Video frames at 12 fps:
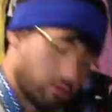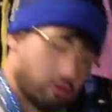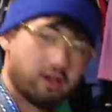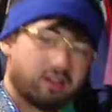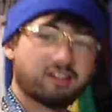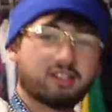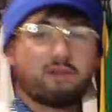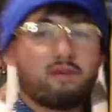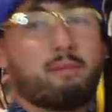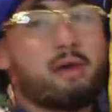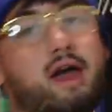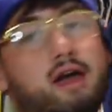It doesn't
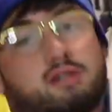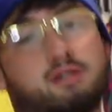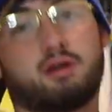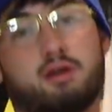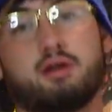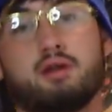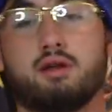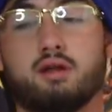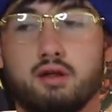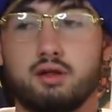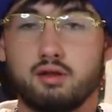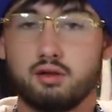even match,
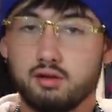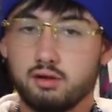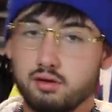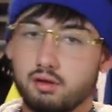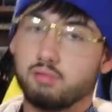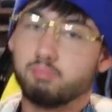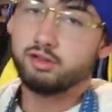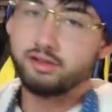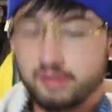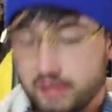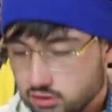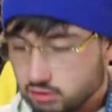but the
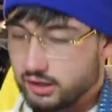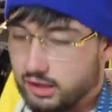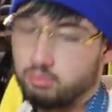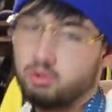kids will think I'm